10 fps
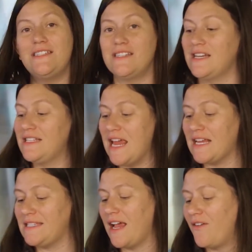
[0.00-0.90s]
just gonna take
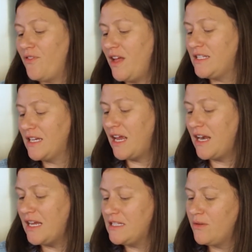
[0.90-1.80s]
a second for that to get
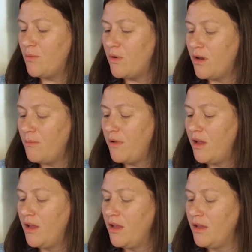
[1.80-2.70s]
nice and warm.
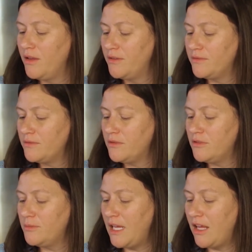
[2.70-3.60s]

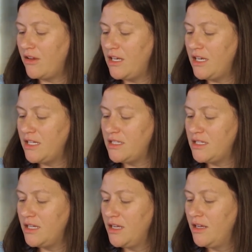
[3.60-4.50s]
Oh my
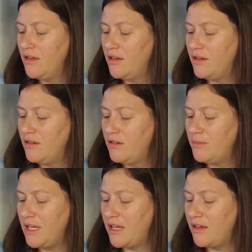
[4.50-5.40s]
goodness. Oh
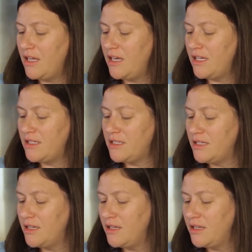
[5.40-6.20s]
my goodness.